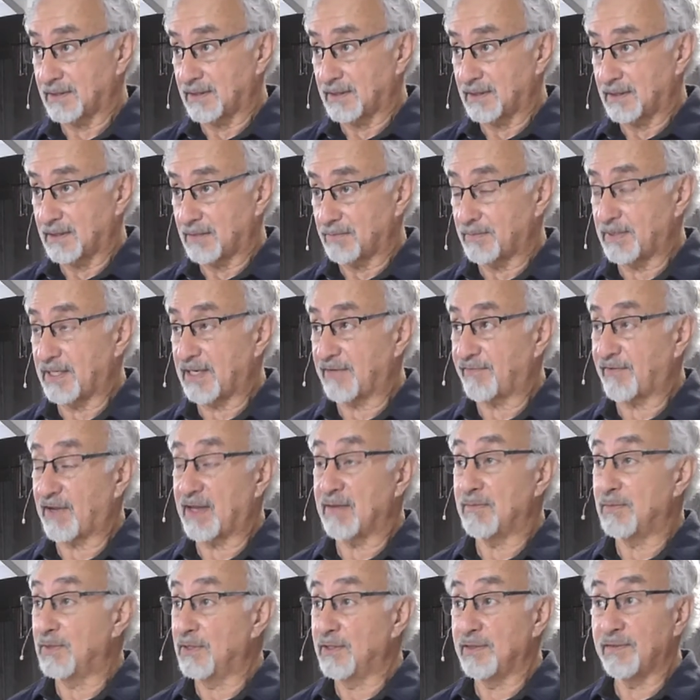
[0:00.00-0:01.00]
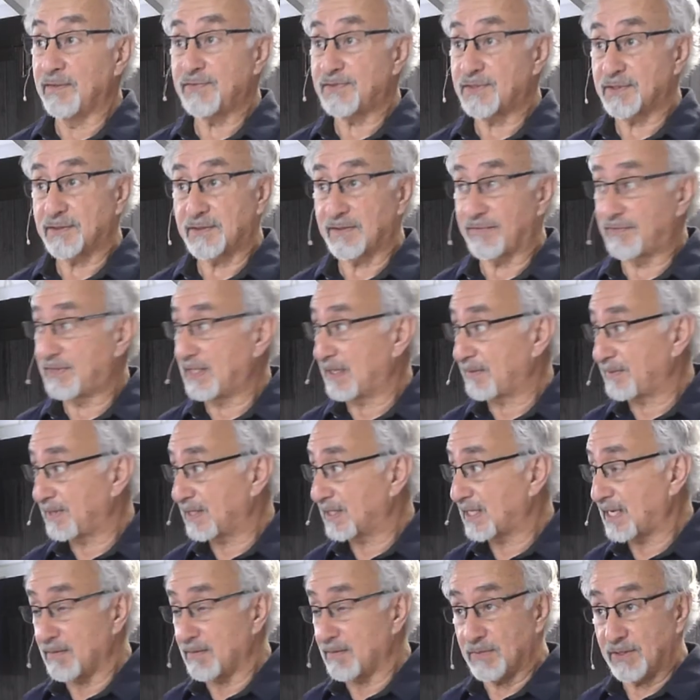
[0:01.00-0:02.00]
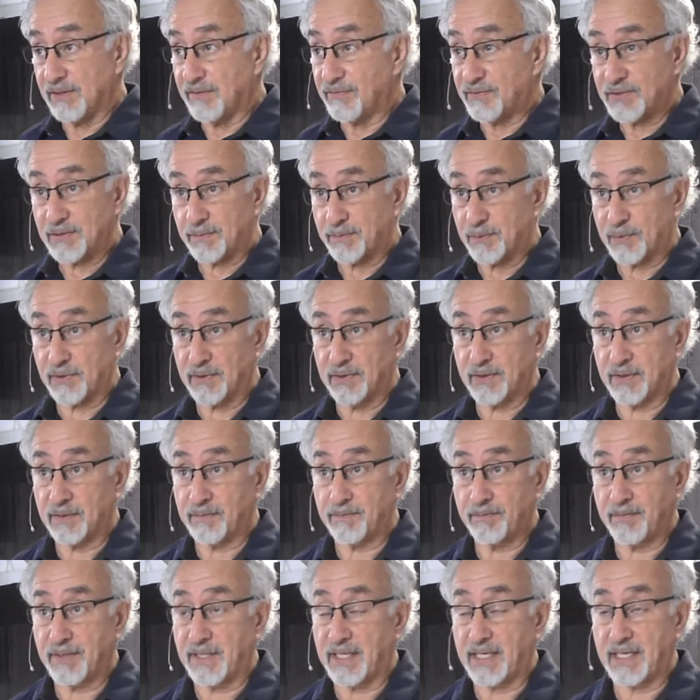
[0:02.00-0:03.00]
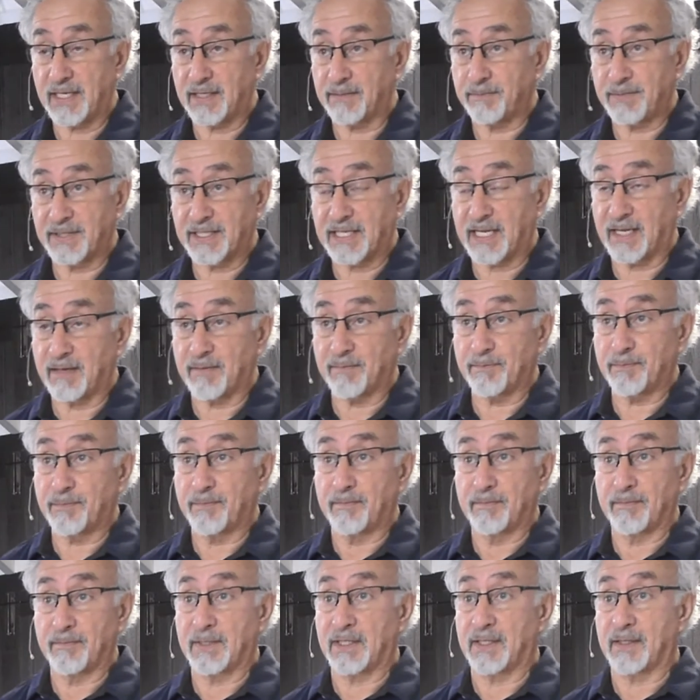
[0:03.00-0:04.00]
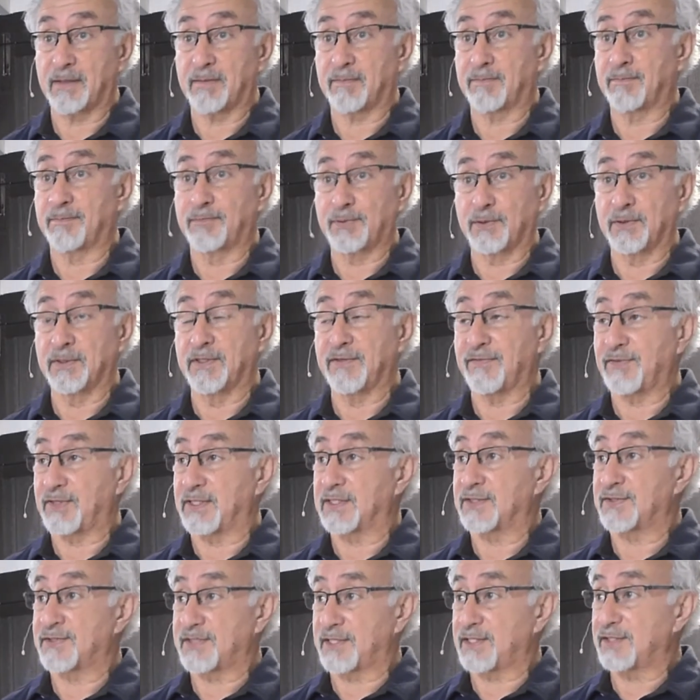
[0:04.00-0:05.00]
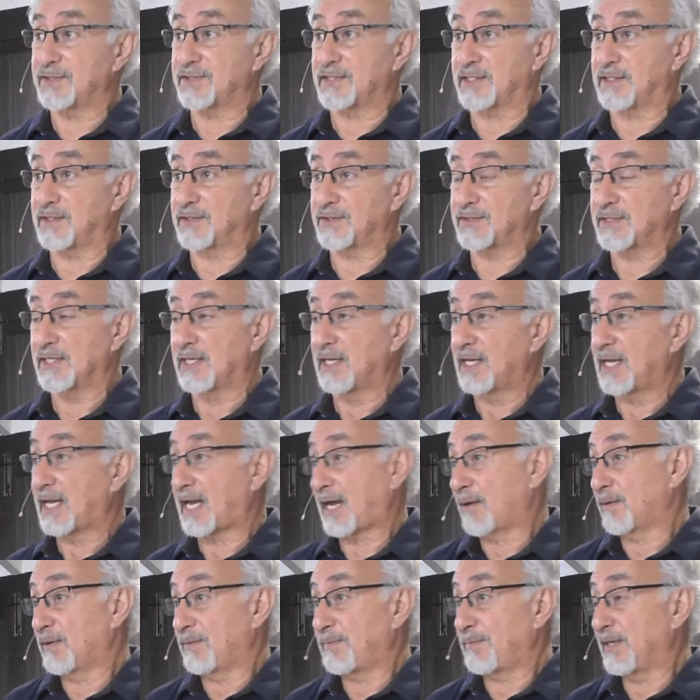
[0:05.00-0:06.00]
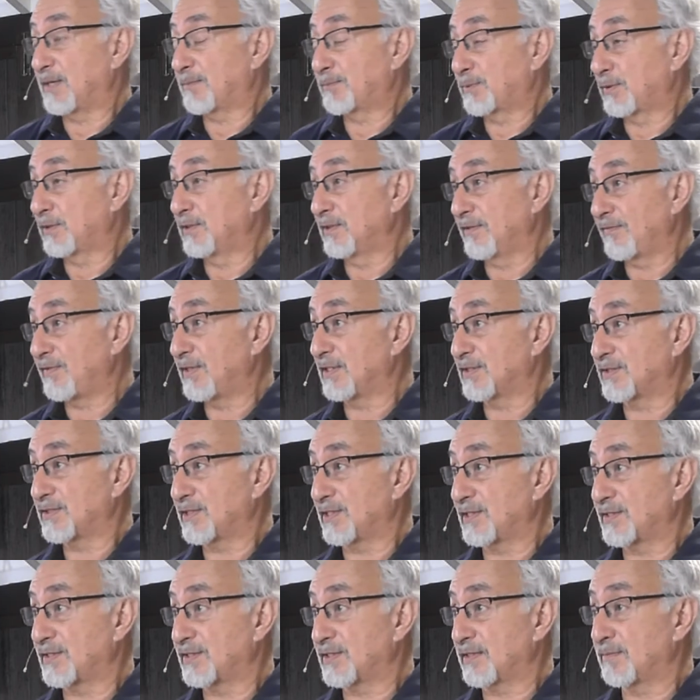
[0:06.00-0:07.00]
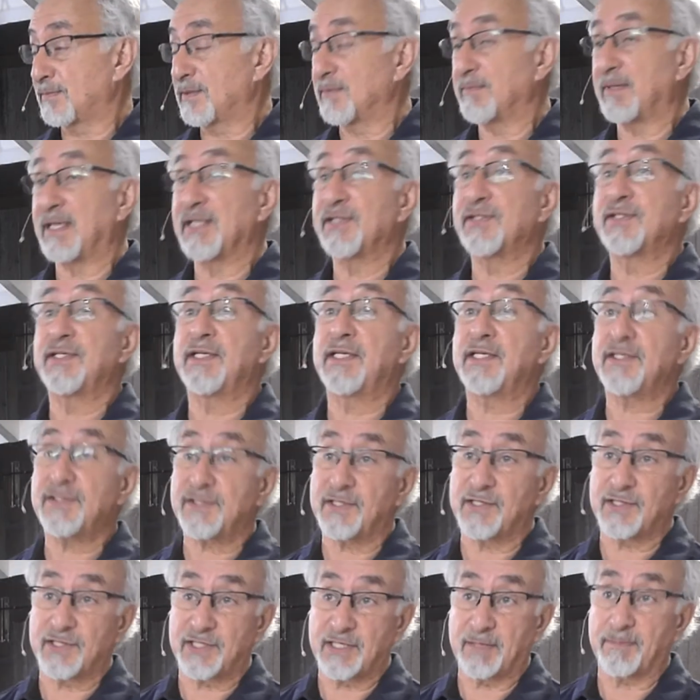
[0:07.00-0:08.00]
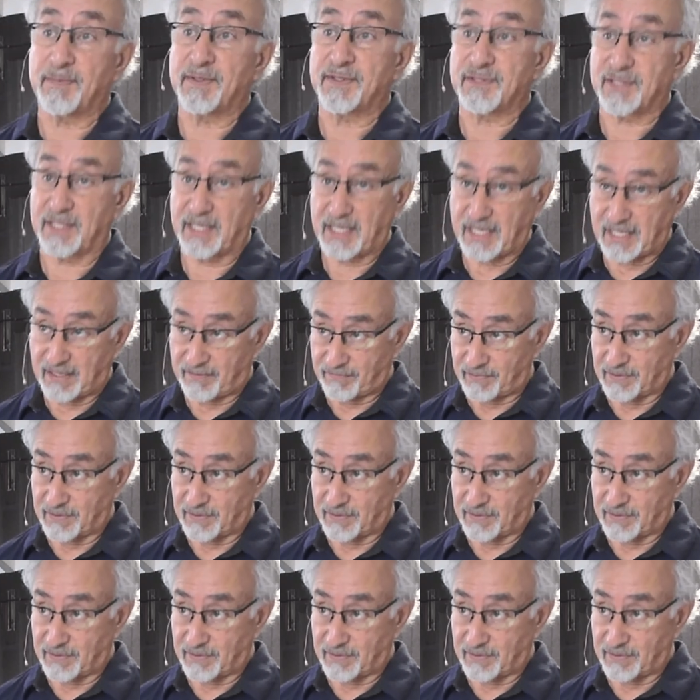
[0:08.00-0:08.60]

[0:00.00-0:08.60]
But if Debbie and I moved to Peru and became Peruvian citizens, I would be a Peruvian citizen, but my citizenship is in heaven.